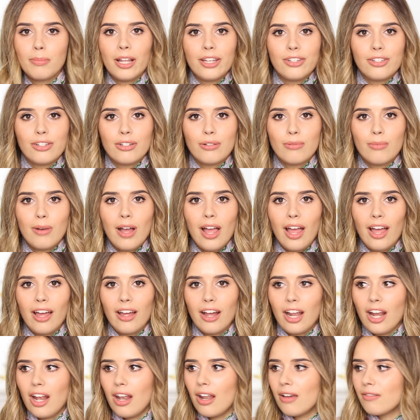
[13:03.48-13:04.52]
a pleasure to
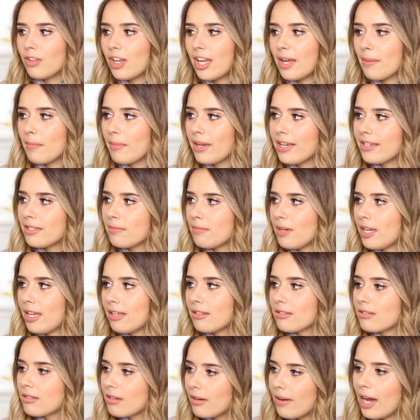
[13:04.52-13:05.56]
wear. I love it. It makes
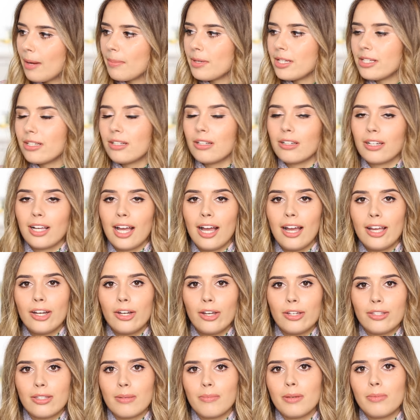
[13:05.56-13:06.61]
me so happy to look at. I
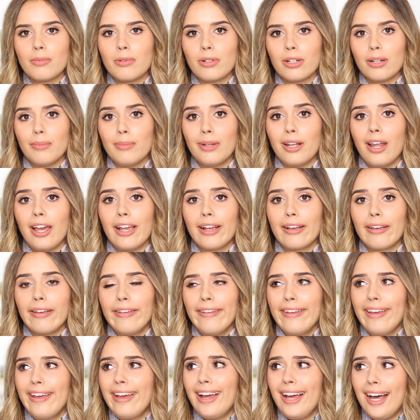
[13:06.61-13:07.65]
know some people are going to be like,
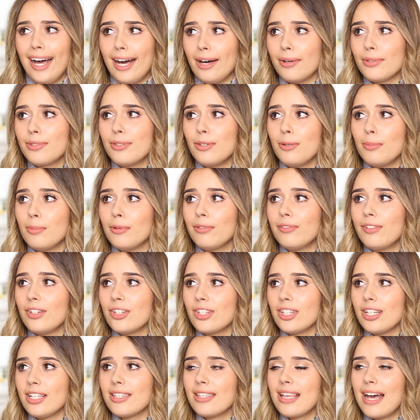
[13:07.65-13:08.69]
how
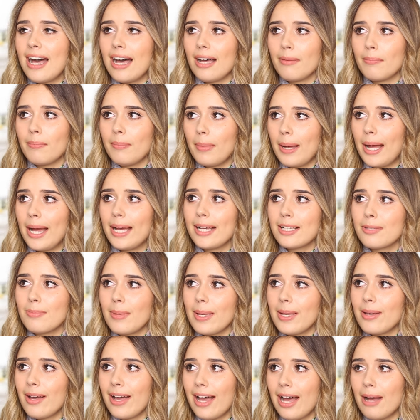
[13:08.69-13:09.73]
superficial is that? Bags
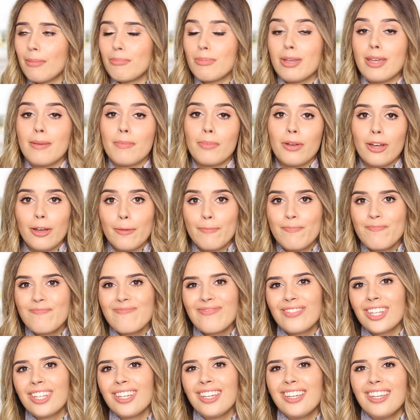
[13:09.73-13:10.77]
make her happy, but
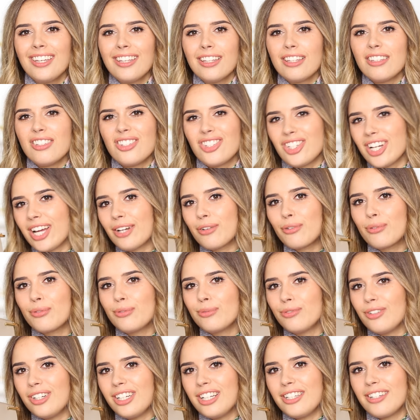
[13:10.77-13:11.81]
this channel
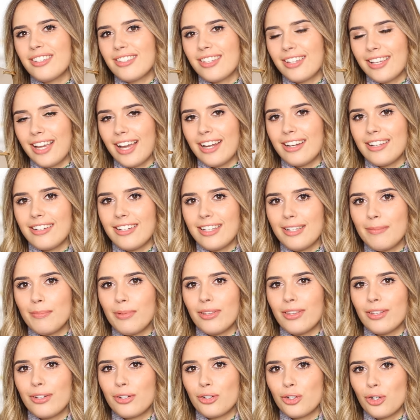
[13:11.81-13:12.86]
really doesn't get any
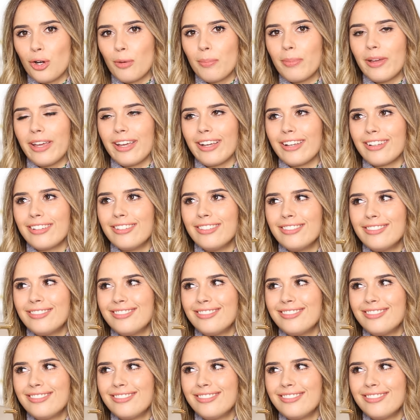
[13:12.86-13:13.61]
deeper than shopping